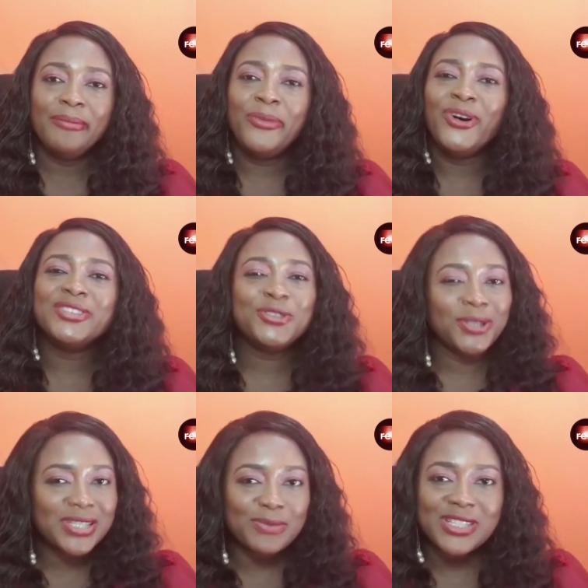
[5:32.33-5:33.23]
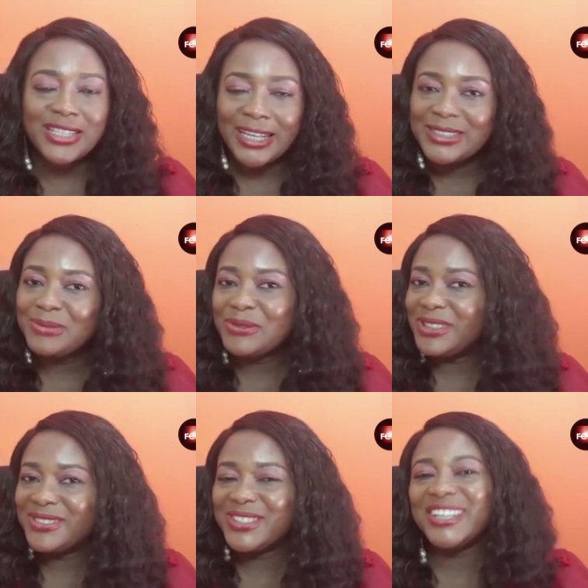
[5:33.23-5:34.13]
But trust me, it's an action
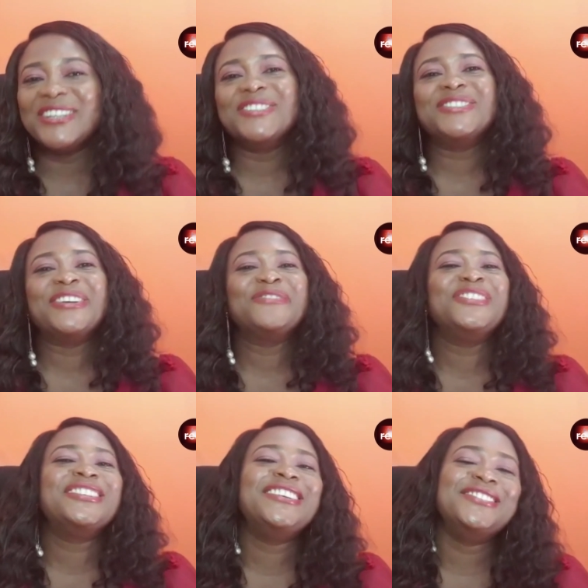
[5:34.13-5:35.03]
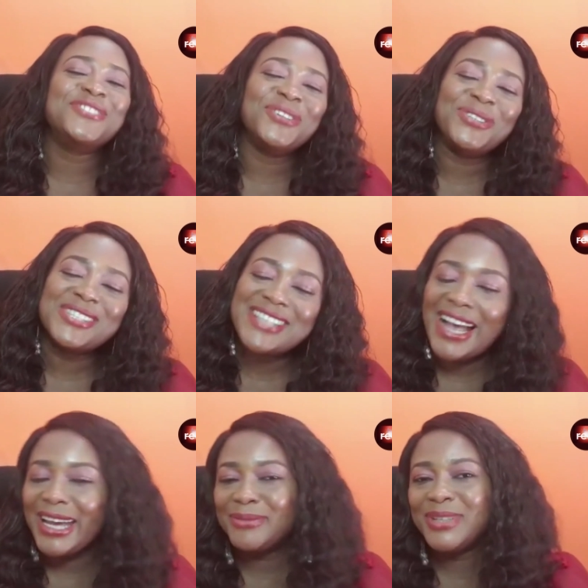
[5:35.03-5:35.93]
movie, so you're going to definitely enjoy your
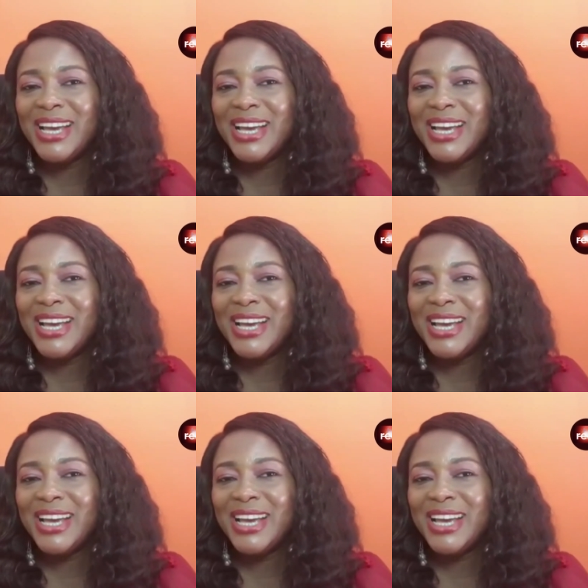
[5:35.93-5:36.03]
time.